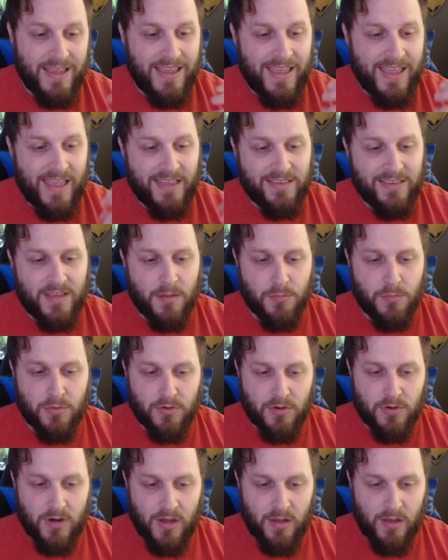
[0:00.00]
A
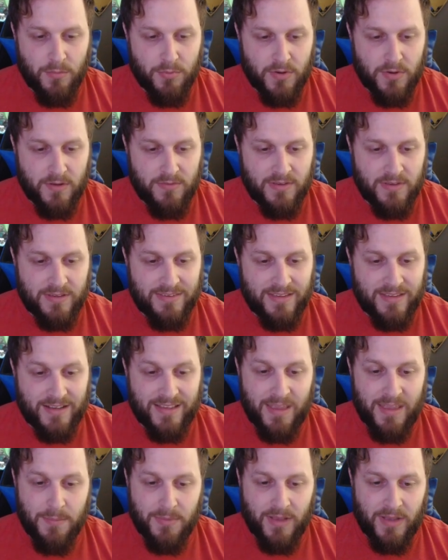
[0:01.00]
number of previous non
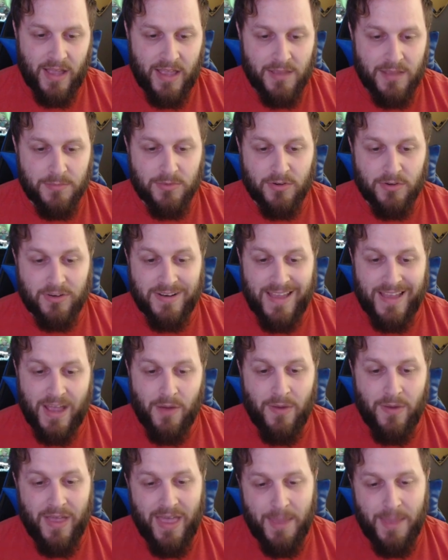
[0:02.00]
epic items are
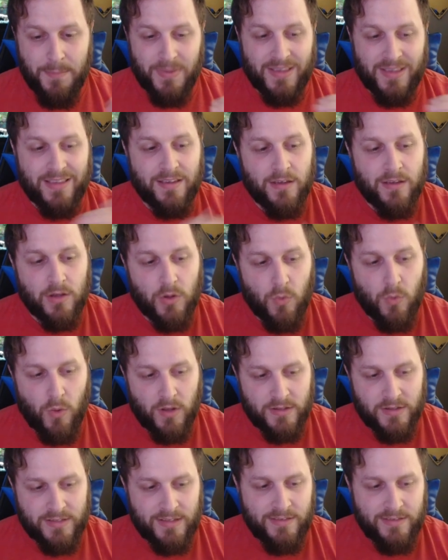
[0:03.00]
now epic
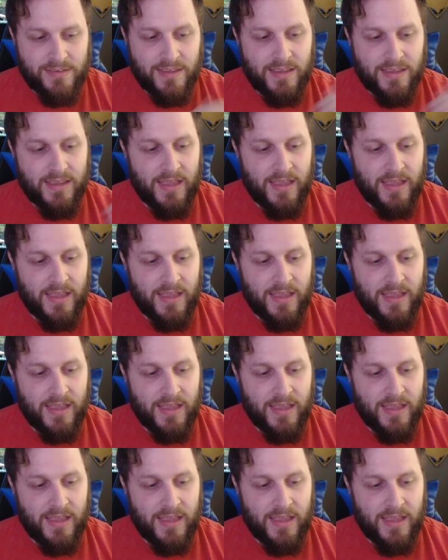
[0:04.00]
qualities,